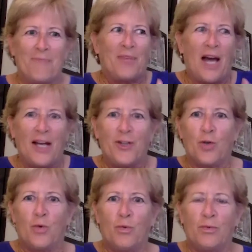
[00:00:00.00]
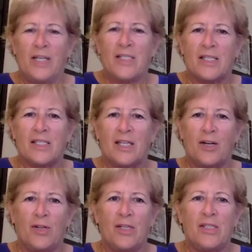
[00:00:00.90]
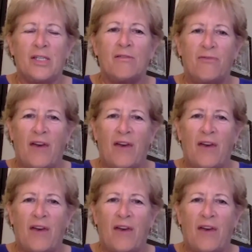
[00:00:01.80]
I don't necessarily see the